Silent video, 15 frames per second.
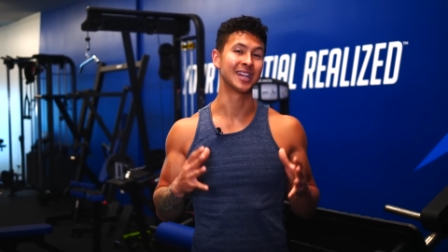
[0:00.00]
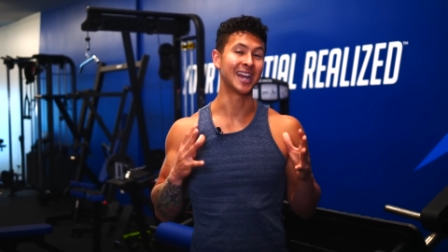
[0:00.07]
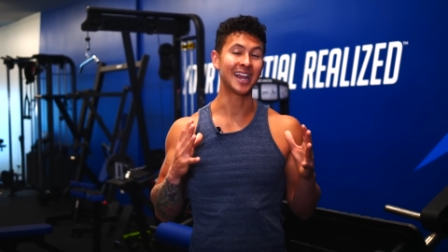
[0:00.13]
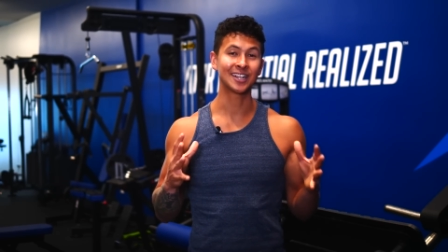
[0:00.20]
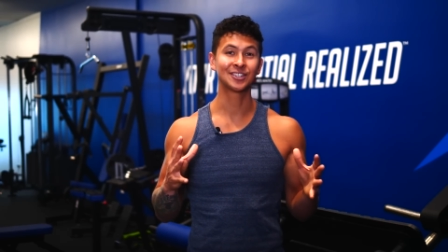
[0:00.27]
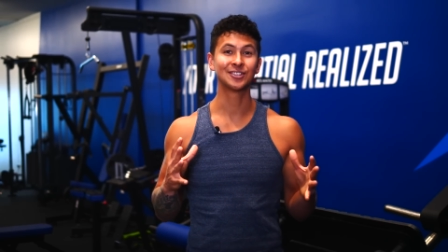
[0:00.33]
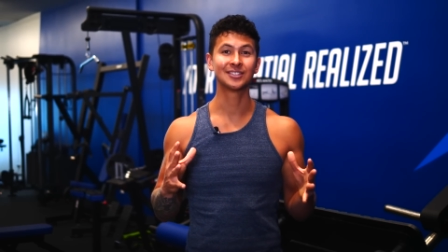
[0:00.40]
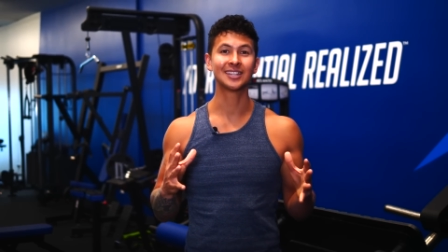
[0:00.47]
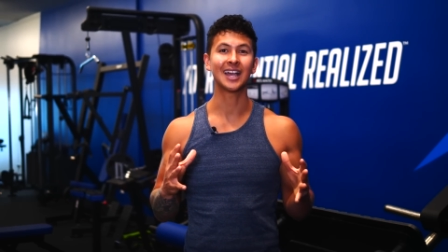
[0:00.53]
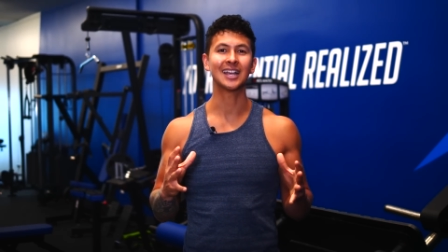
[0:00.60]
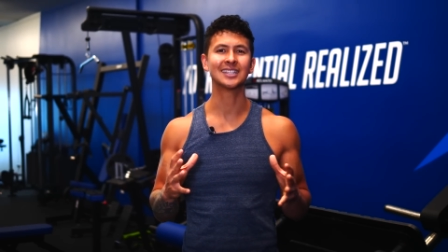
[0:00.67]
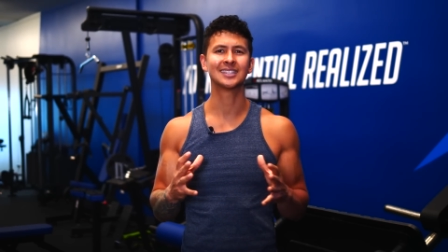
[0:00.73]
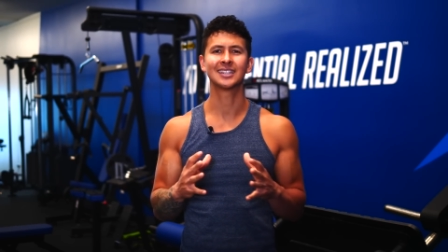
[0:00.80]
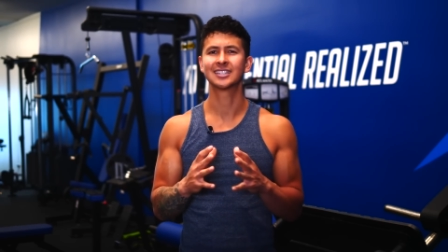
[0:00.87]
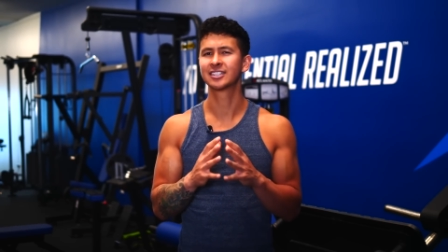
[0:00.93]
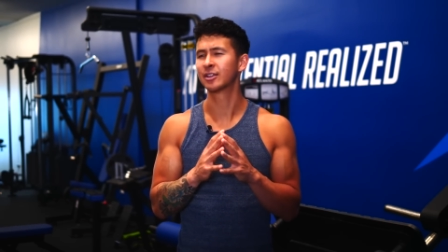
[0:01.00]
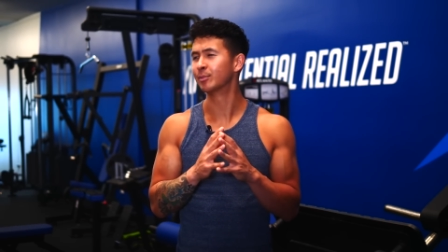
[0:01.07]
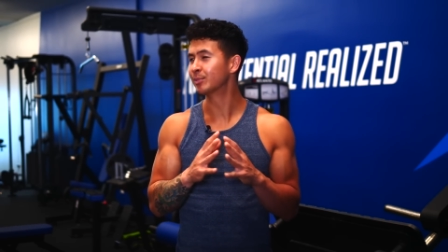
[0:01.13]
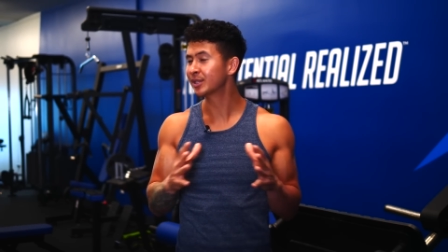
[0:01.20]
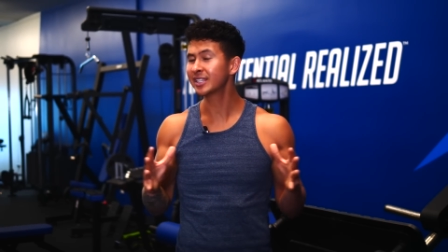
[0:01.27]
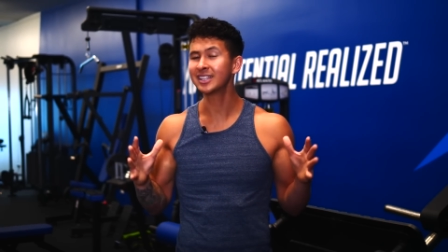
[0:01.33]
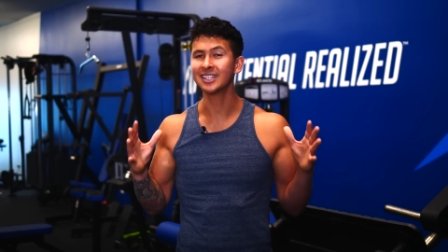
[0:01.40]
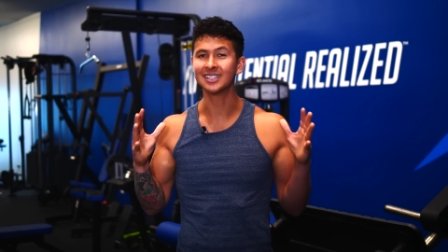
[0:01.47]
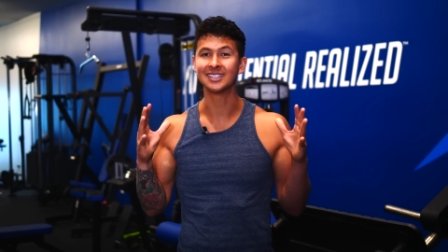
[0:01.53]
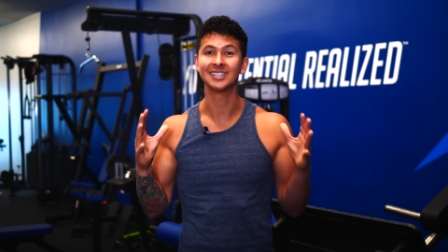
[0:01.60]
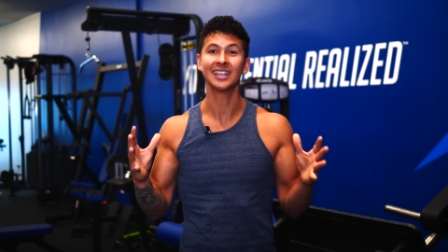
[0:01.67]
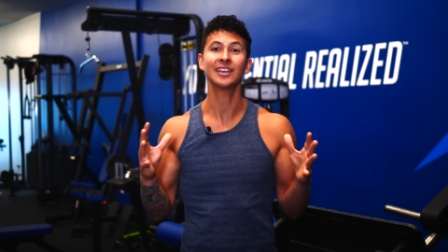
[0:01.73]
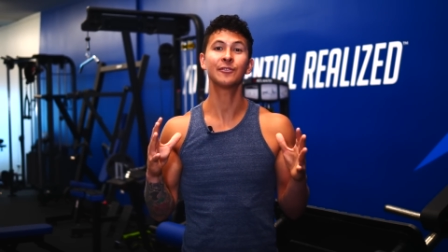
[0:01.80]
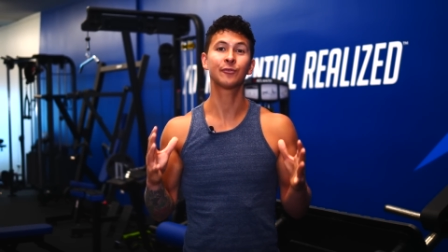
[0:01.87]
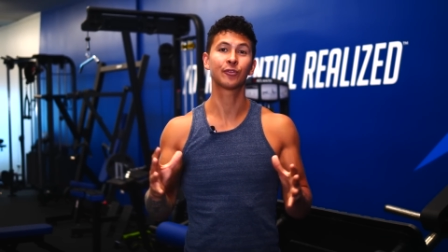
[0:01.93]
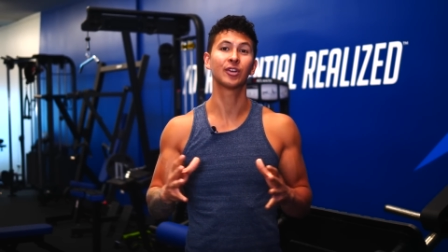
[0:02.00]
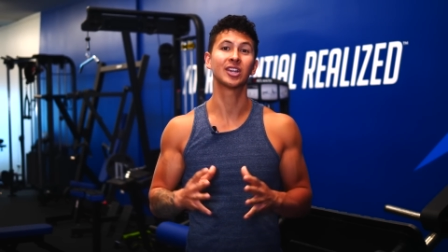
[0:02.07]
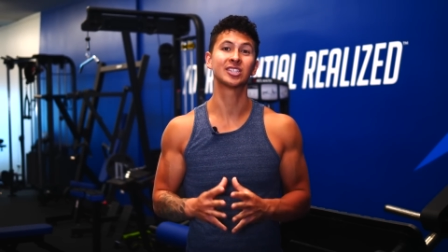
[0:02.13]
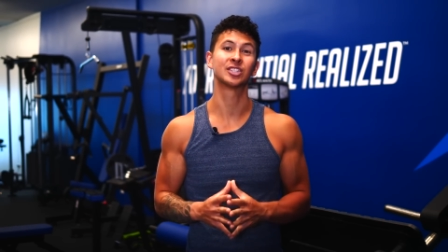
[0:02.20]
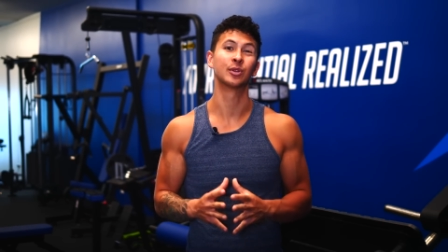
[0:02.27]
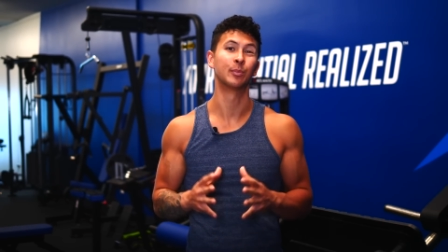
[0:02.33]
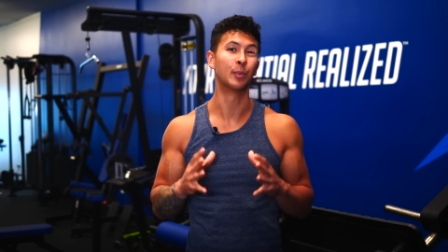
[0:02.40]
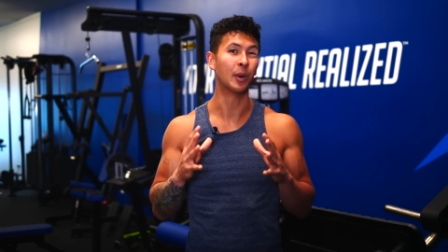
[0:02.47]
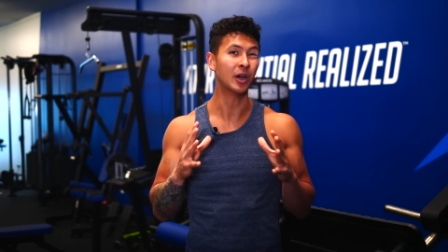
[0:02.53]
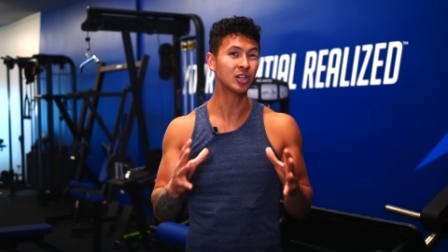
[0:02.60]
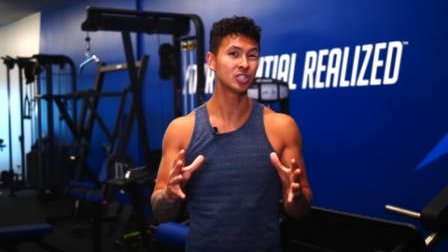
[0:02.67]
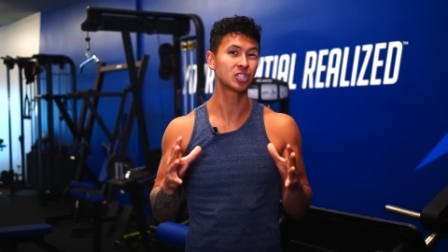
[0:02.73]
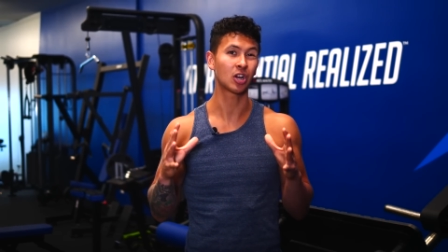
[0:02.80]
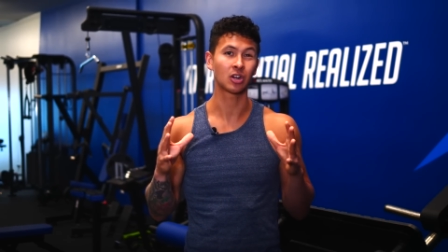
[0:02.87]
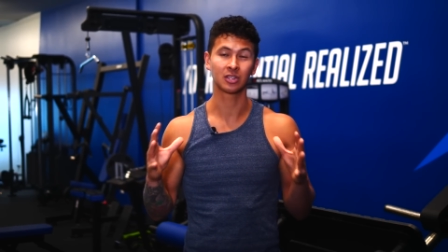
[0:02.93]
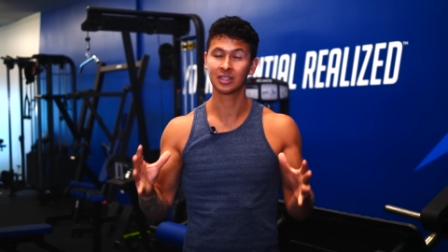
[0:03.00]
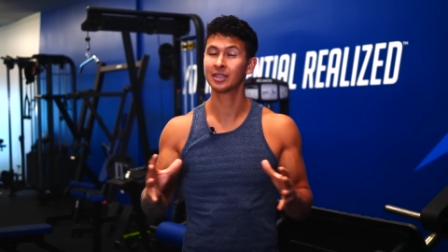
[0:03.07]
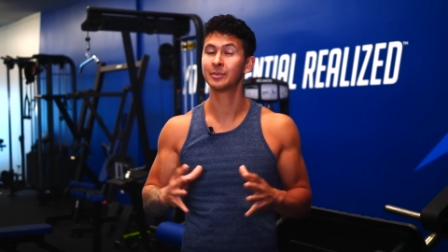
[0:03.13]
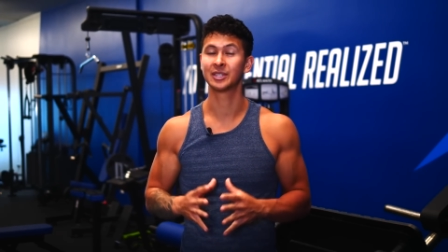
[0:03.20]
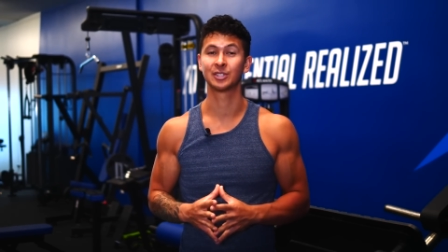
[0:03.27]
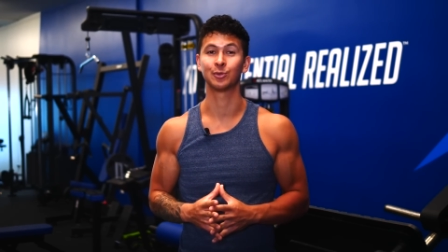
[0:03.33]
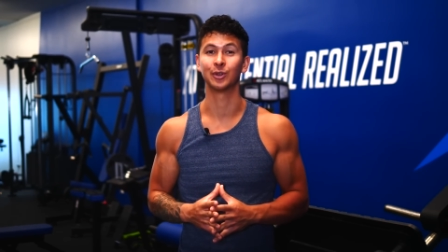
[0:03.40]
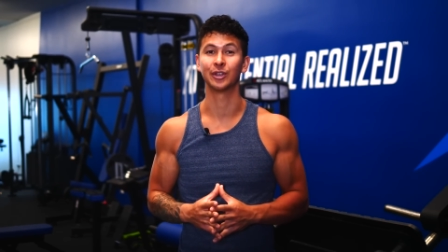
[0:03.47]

an exercise that is completely safe for us to push our limits